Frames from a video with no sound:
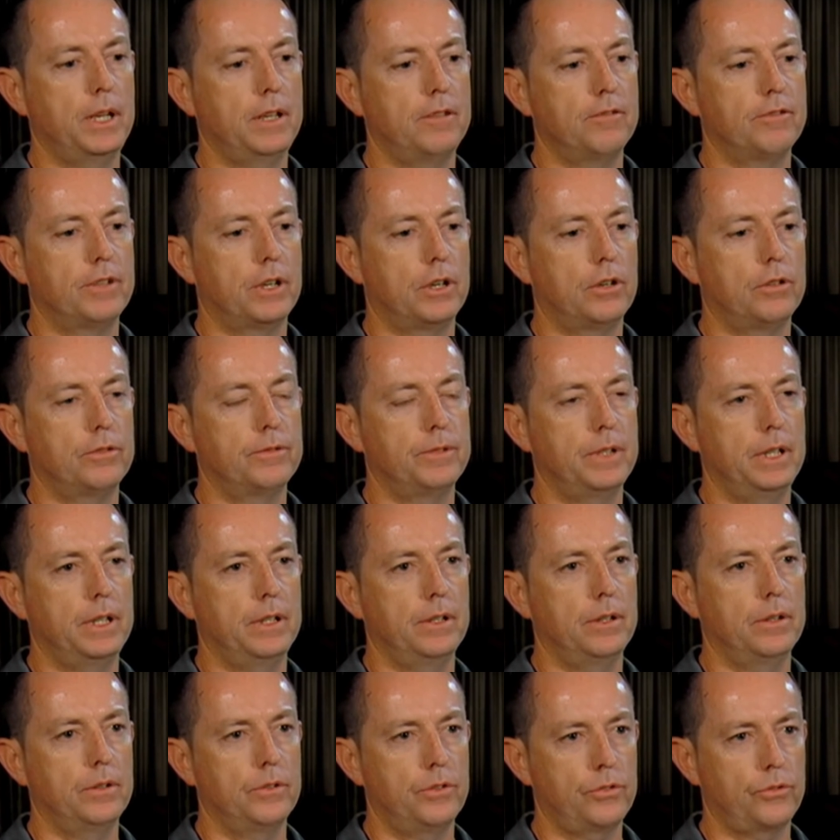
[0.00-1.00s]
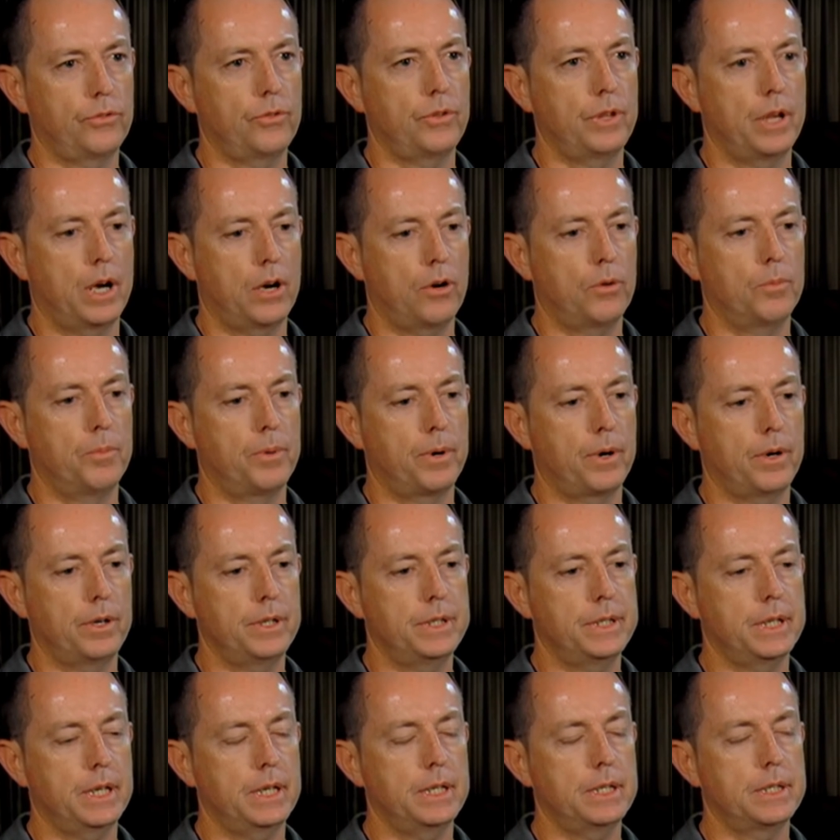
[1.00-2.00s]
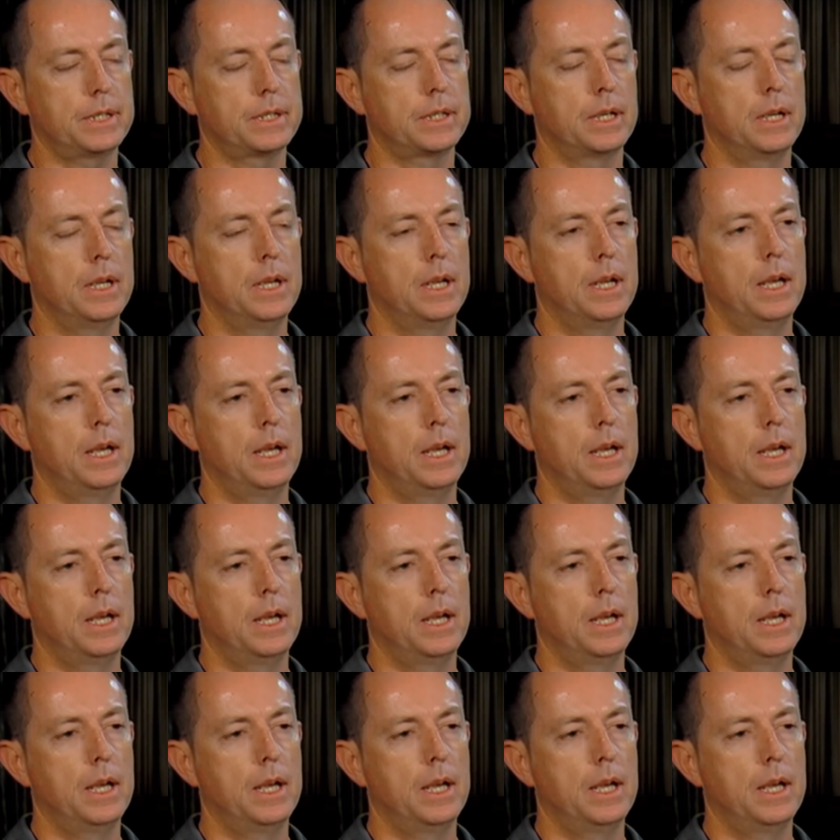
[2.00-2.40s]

involved in through the whole process.